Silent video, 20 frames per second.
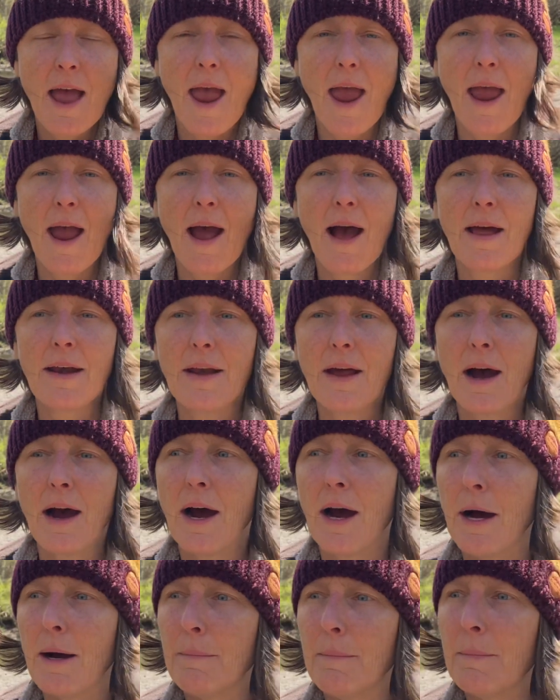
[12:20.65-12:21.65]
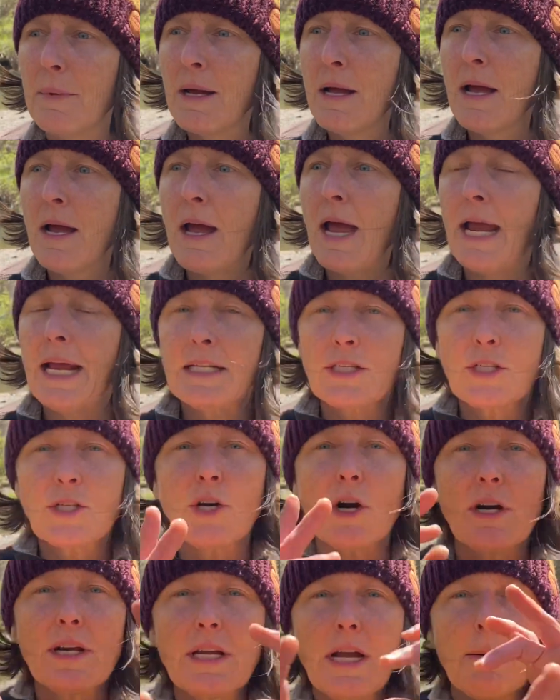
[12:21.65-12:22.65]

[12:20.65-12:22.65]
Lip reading: And it started